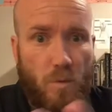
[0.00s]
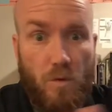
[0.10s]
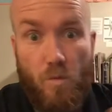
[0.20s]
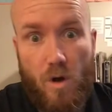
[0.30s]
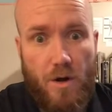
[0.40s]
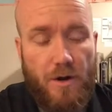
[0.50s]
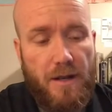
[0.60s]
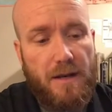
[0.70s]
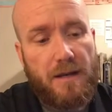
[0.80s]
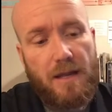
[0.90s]
water
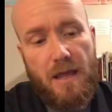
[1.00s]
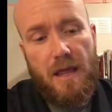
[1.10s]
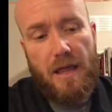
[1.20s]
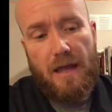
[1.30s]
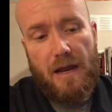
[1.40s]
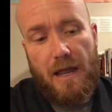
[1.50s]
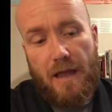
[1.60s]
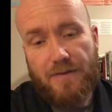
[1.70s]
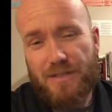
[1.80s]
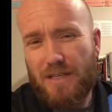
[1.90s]
in it, and I
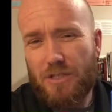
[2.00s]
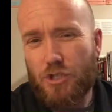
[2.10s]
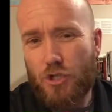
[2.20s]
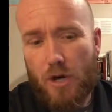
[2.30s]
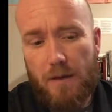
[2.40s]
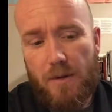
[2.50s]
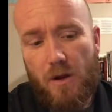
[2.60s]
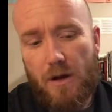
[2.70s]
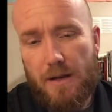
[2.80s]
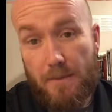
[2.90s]
have seen striping
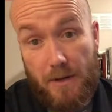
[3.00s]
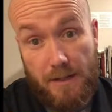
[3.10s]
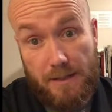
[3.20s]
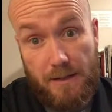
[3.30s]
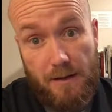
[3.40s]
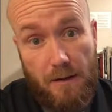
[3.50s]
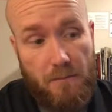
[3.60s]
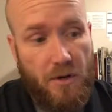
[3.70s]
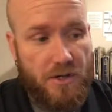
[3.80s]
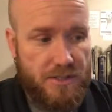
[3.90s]
on it, but it did not
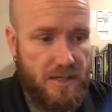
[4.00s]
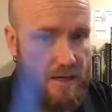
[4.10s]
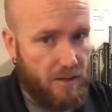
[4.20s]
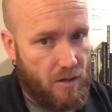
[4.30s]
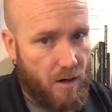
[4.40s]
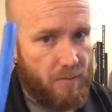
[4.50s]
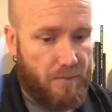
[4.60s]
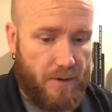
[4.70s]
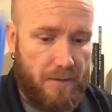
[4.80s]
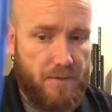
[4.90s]
burst, and copper
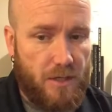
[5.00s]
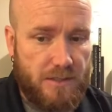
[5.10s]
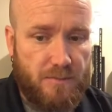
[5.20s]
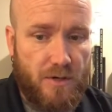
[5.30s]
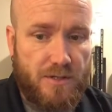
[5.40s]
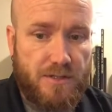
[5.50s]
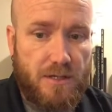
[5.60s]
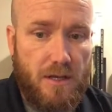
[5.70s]
pipe does burst.